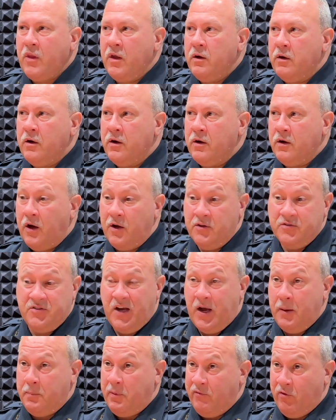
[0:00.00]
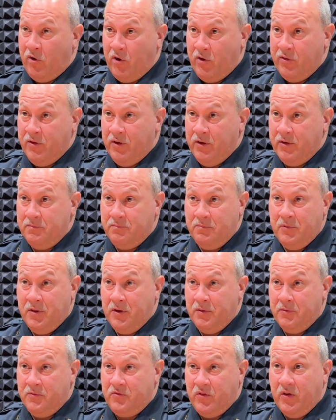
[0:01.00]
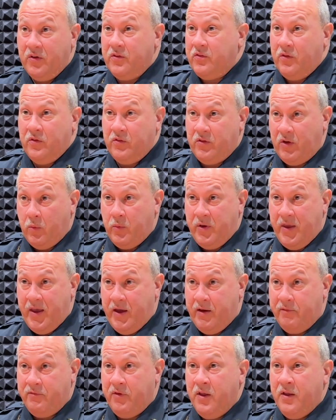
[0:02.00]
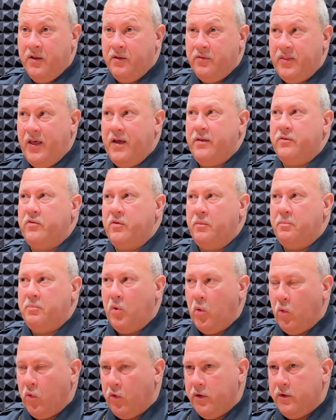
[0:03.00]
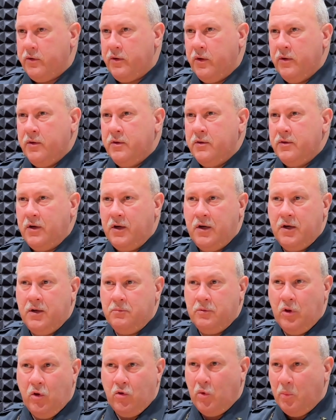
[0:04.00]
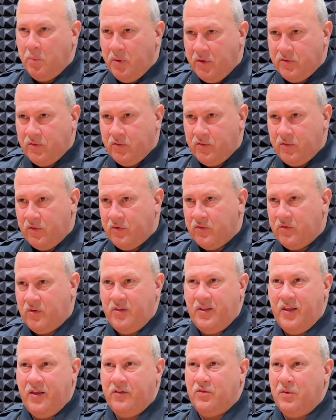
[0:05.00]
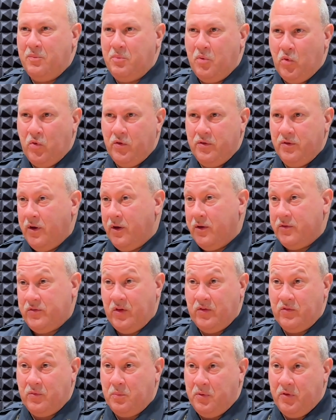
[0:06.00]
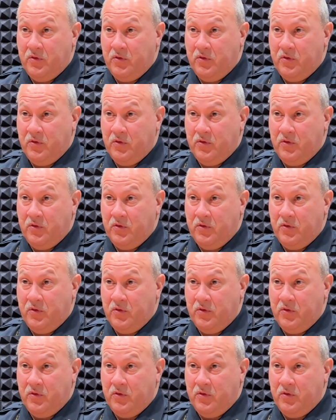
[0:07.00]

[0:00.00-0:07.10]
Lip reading: on top of all the citizens that we have that support local businesses and that support us as a police